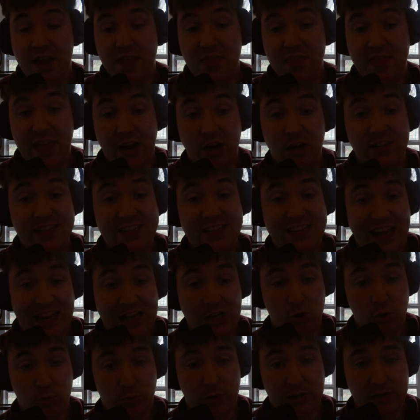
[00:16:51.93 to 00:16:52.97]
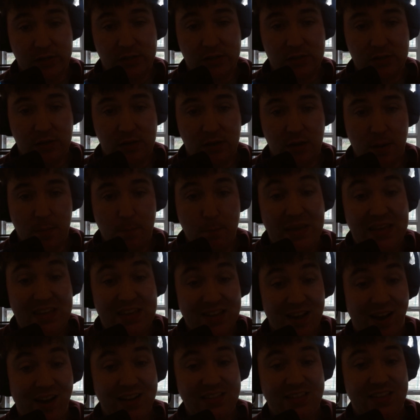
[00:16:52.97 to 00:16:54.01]
they're dangerous
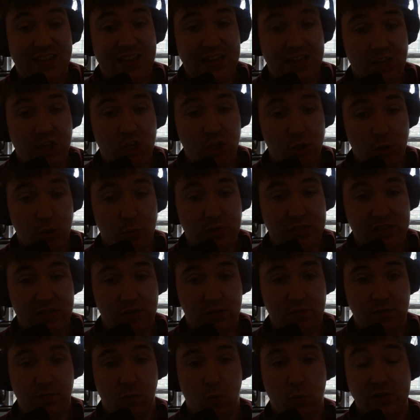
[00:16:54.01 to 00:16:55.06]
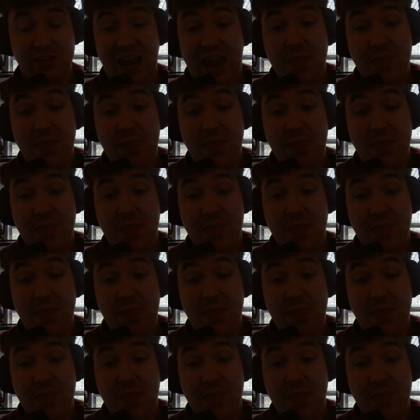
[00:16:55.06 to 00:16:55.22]
because they can use this force.